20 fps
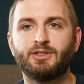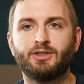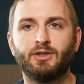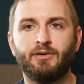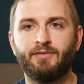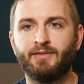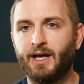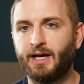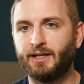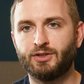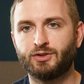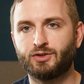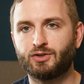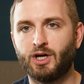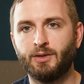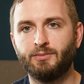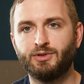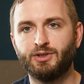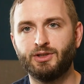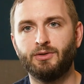And so if that
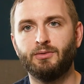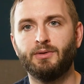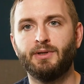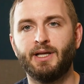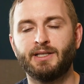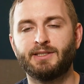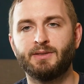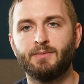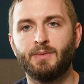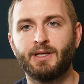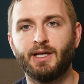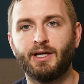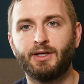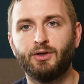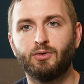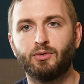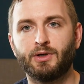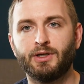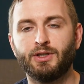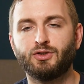describes you and that's something
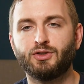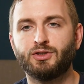that you're